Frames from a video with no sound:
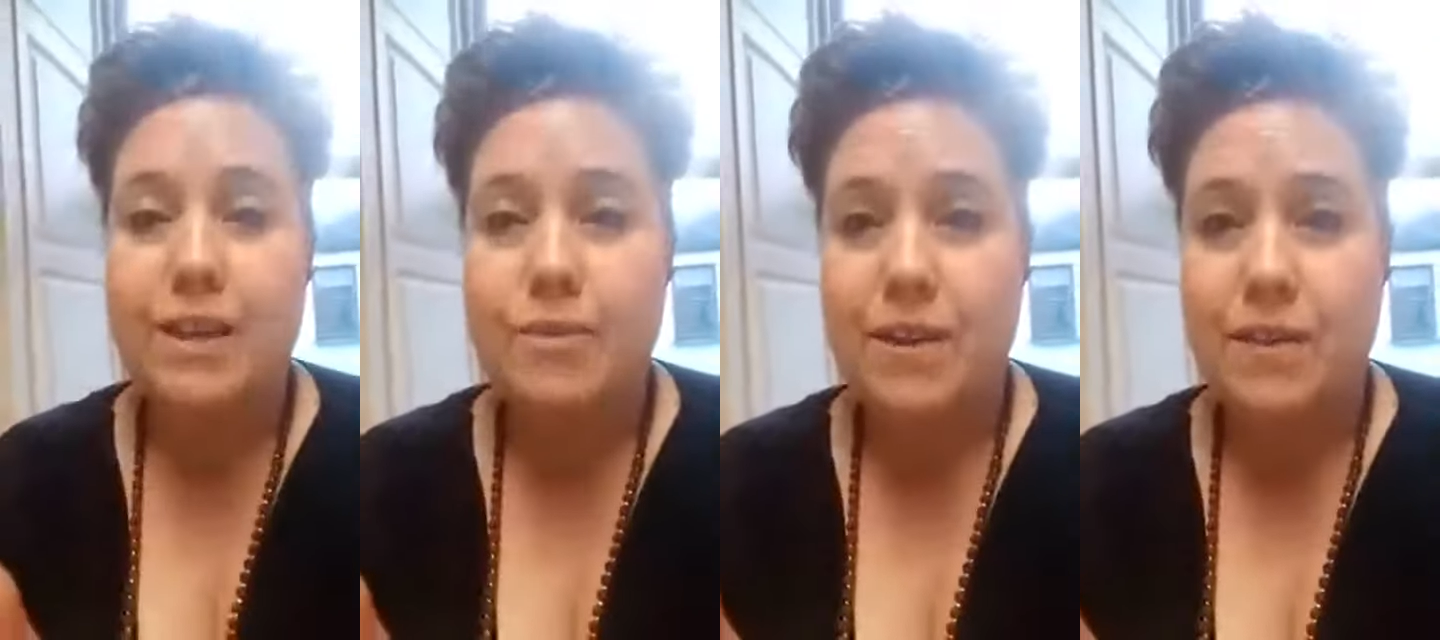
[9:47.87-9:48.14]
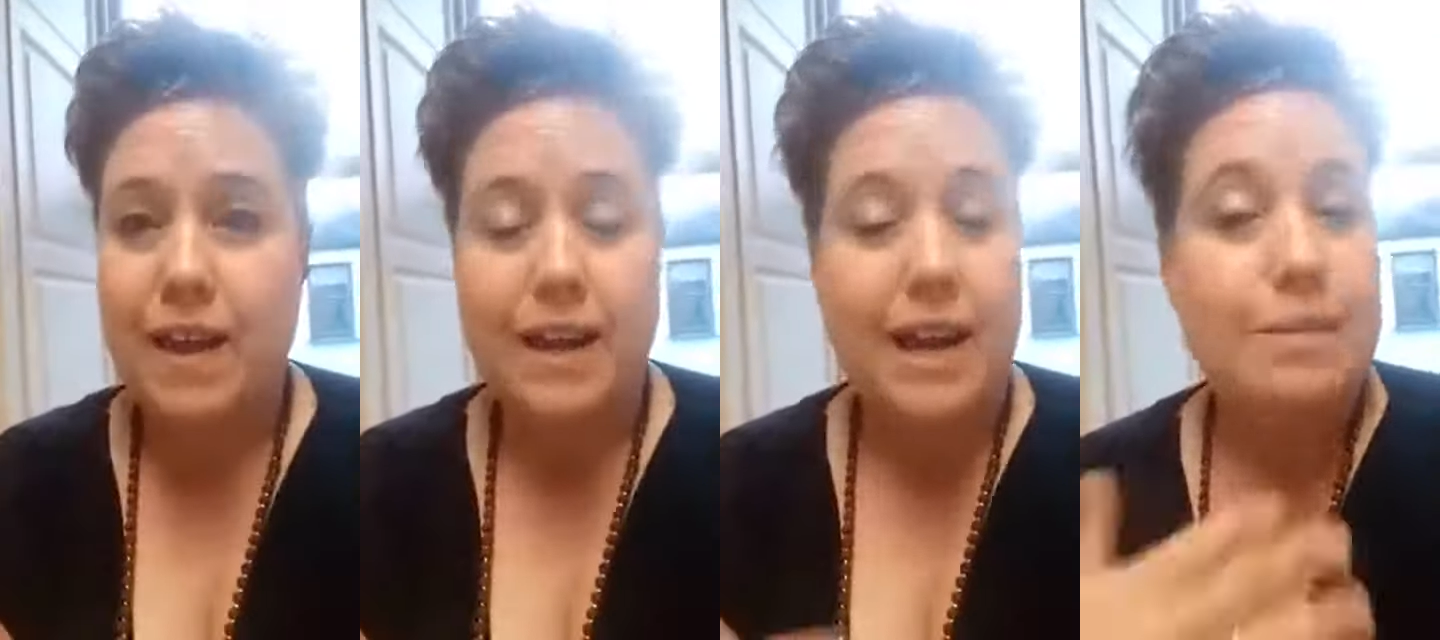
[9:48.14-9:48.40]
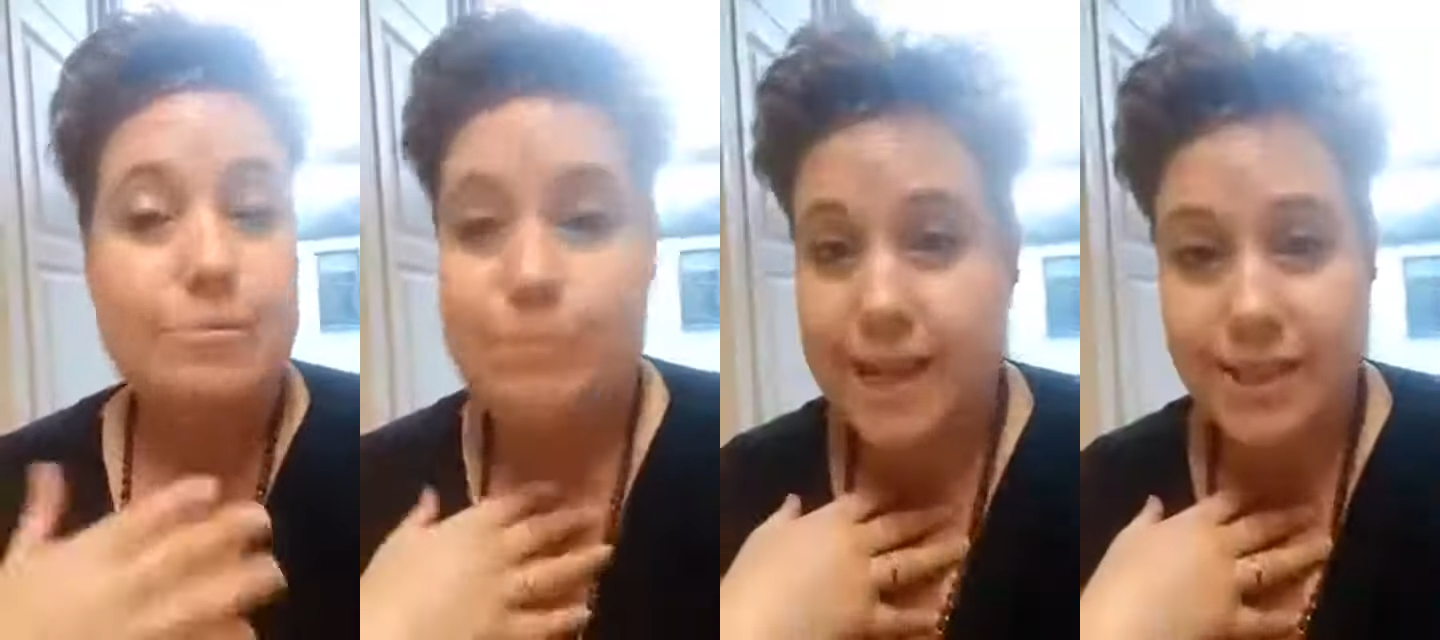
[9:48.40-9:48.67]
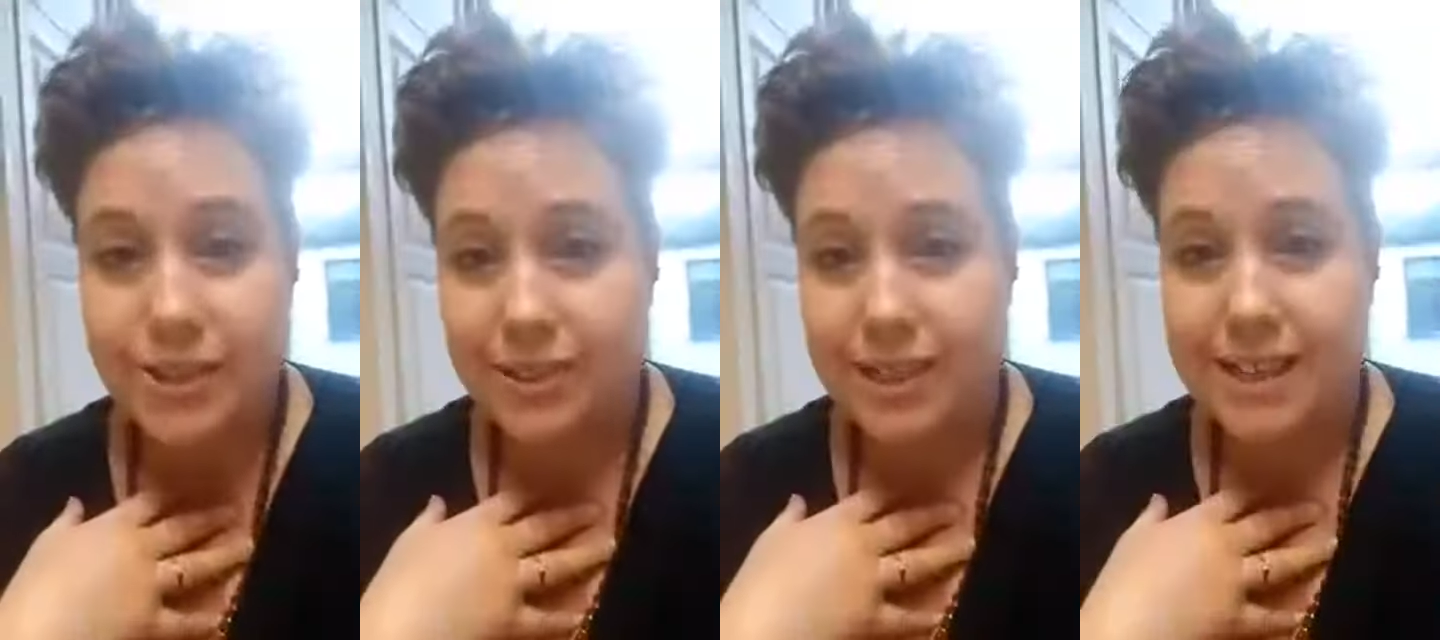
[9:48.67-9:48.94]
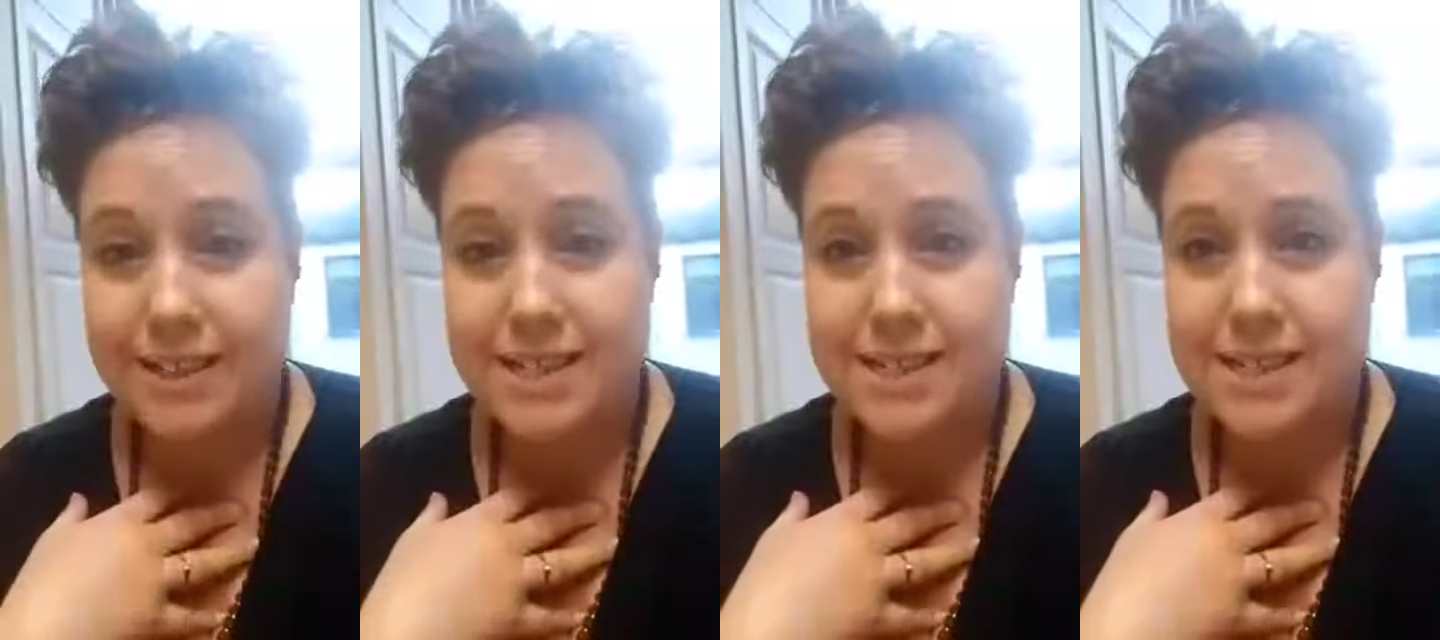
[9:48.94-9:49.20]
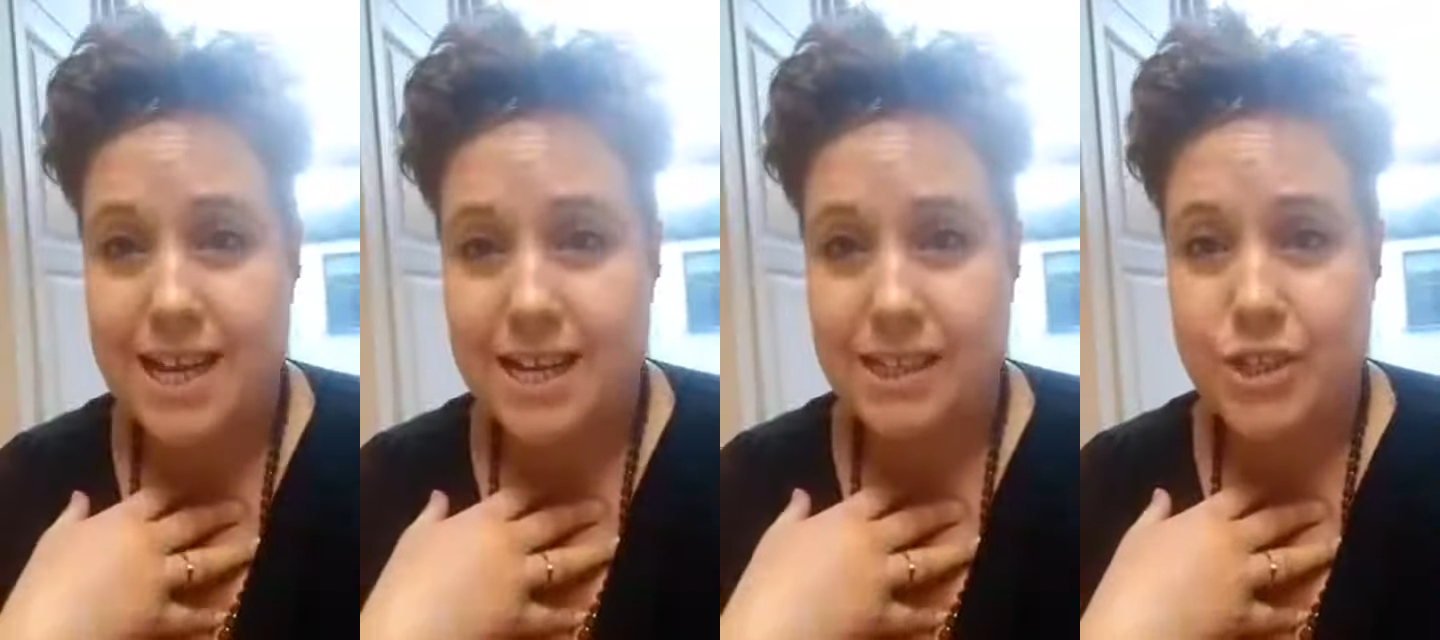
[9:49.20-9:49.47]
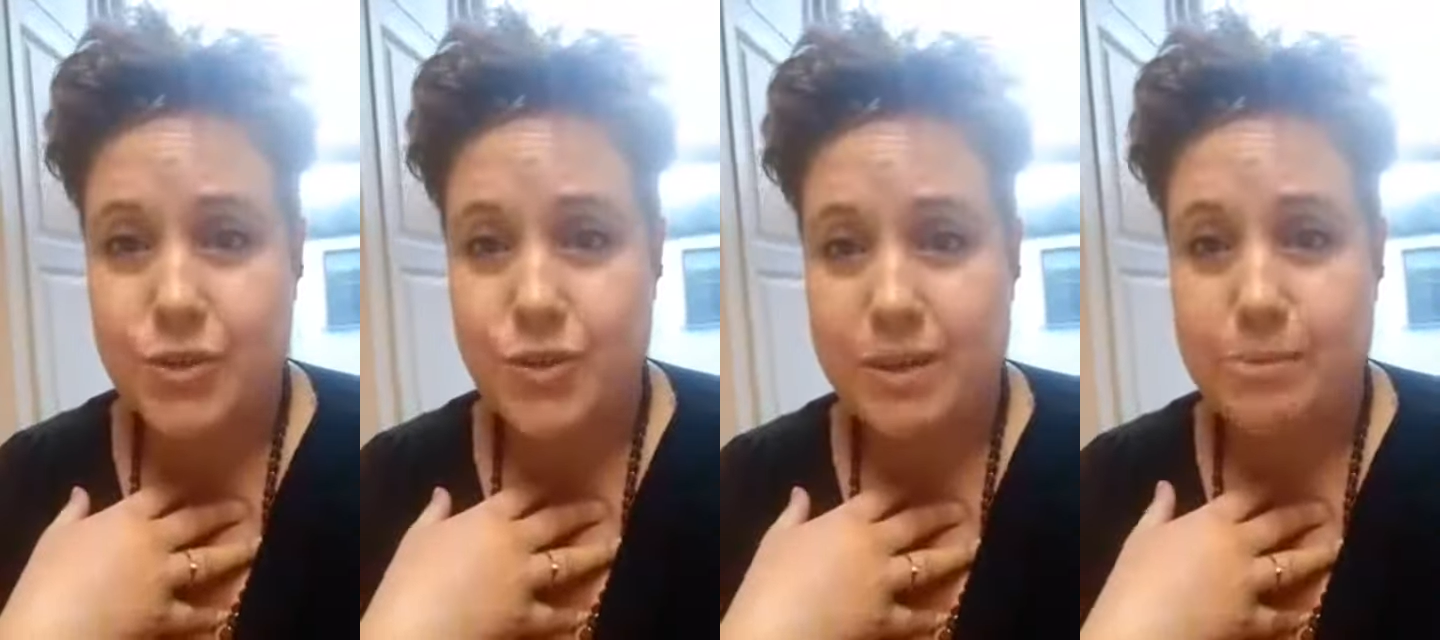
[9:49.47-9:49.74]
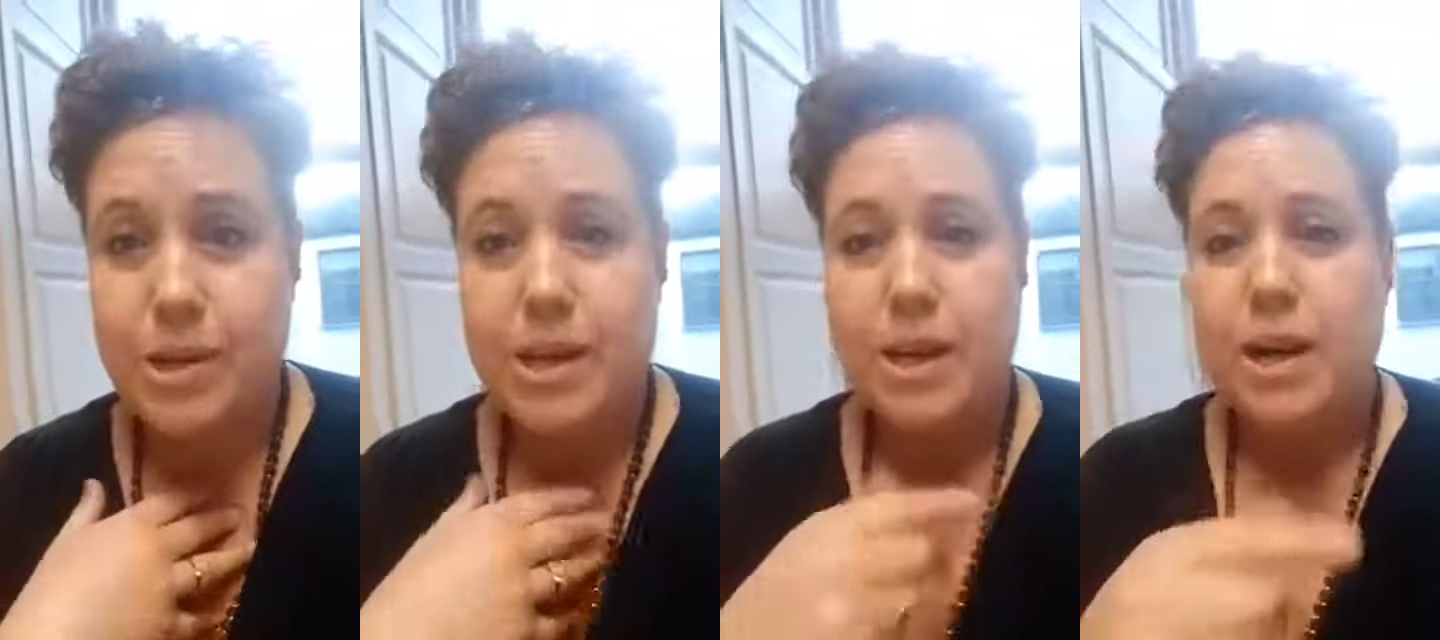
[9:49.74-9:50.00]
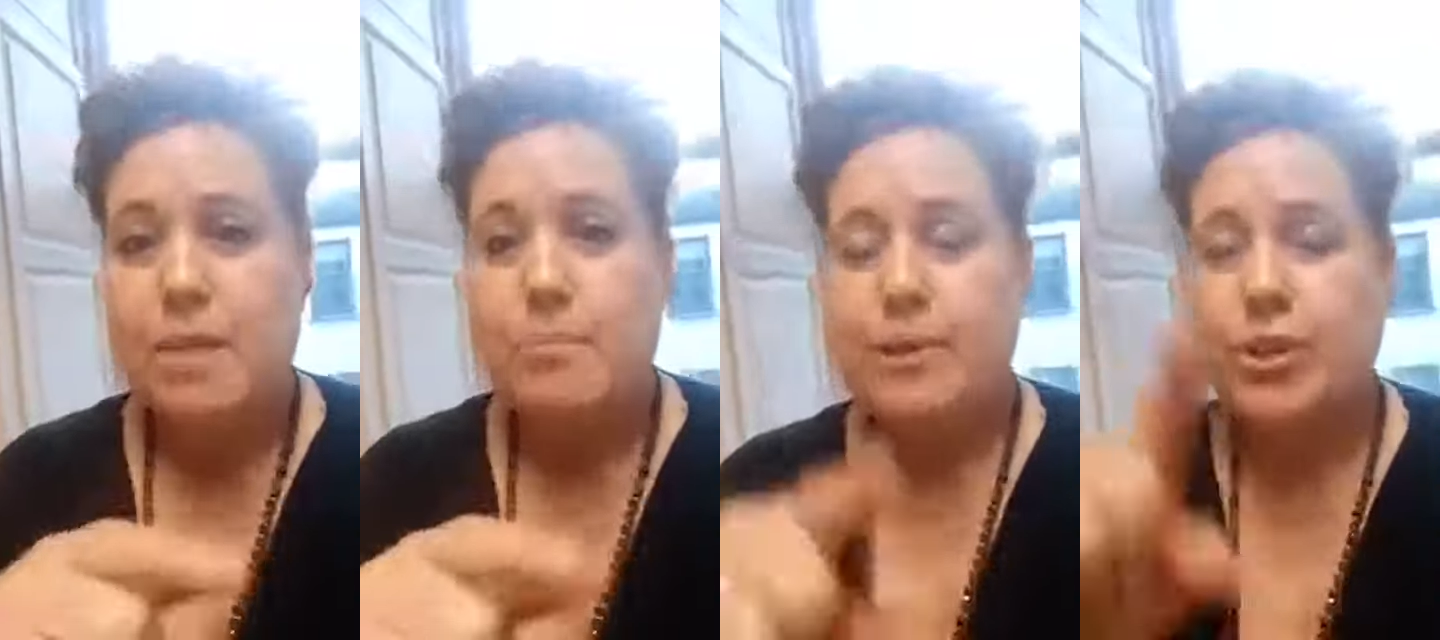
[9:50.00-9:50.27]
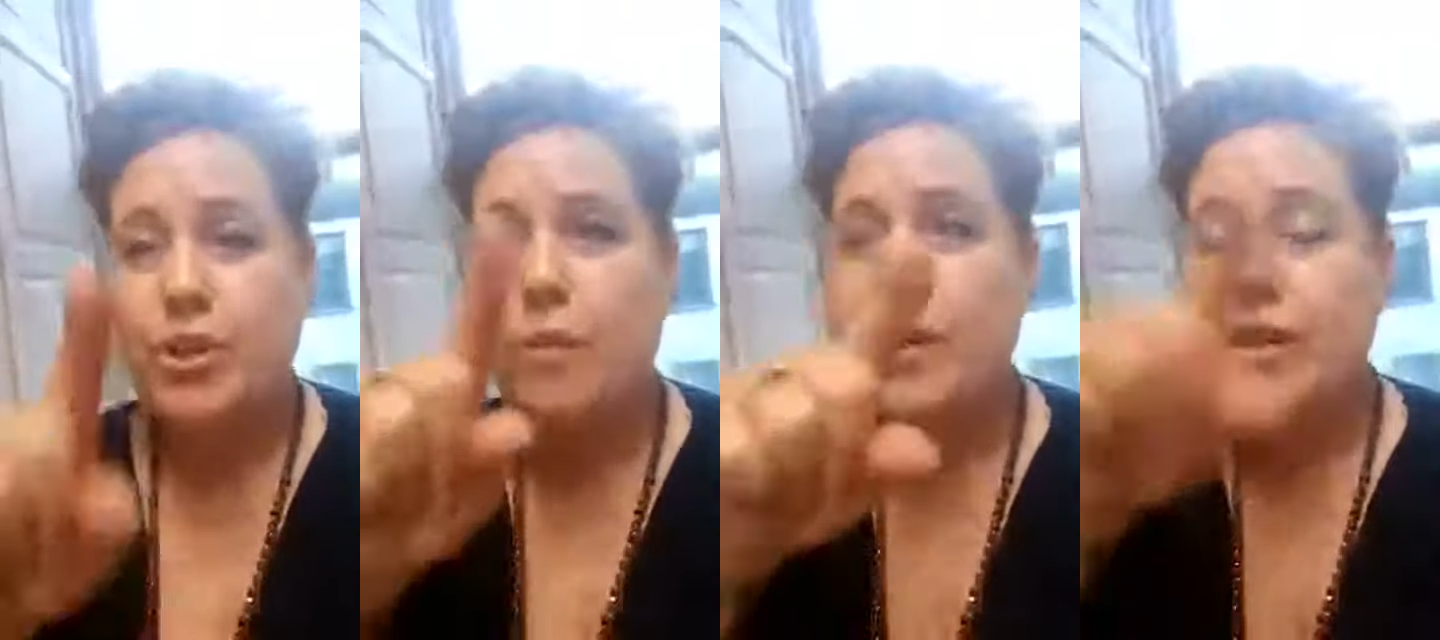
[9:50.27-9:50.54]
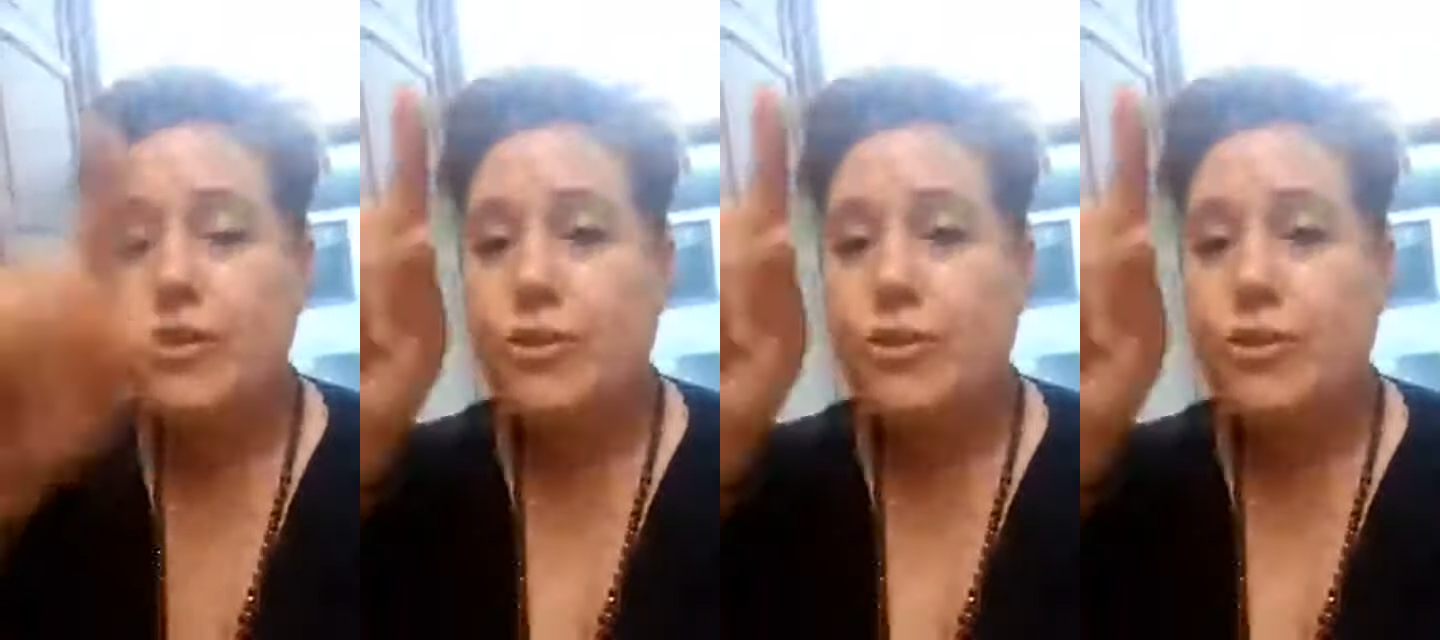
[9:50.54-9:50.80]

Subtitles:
and then I might not understand the dream. But going through